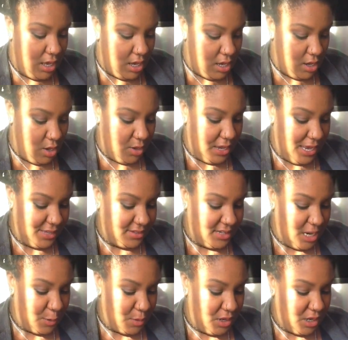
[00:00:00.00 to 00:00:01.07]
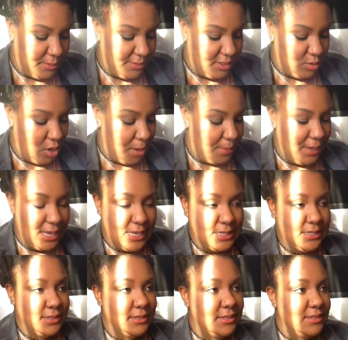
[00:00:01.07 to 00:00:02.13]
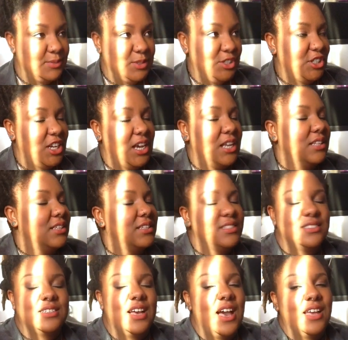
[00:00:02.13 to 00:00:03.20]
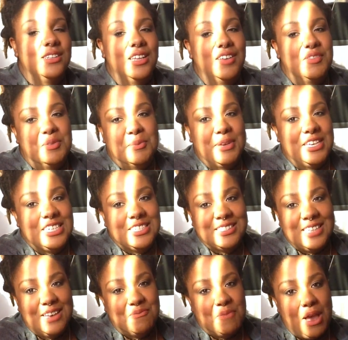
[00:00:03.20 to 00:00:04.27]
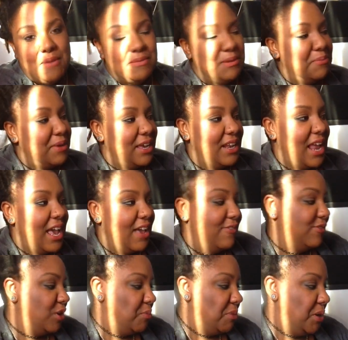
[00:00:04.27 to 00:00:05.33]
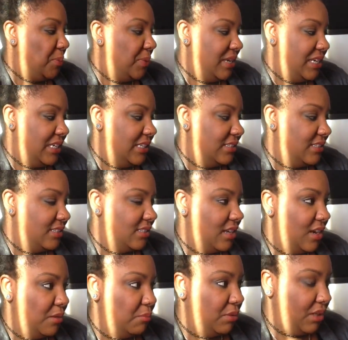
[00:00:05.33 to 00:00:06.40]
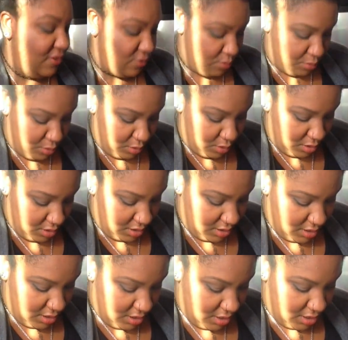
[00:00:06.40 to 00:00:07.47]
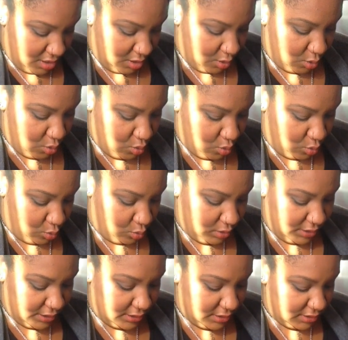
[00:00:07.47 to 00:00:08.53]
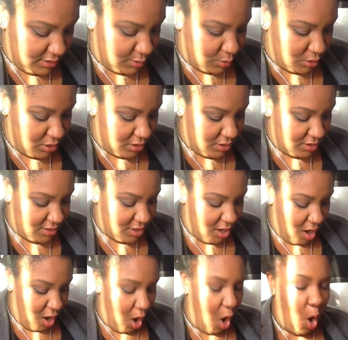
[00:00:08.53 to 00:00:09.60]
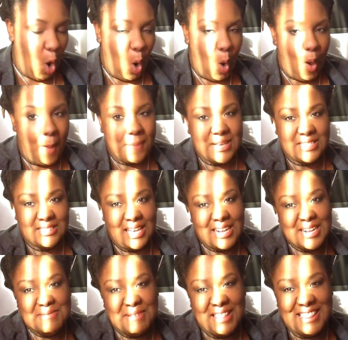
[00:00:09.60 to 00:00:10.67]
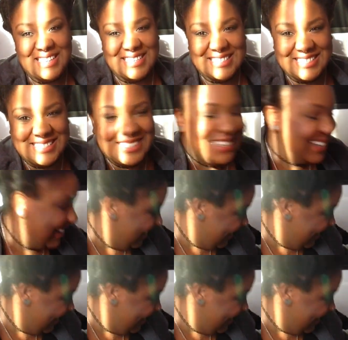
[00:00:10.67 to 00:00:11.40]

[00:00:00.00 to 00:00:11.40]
Okay, so now we come to our pens, which I love pens. I'm a pen. I have so many pens. It's unbelievable. Ooh, look at this one. I'm excited about this.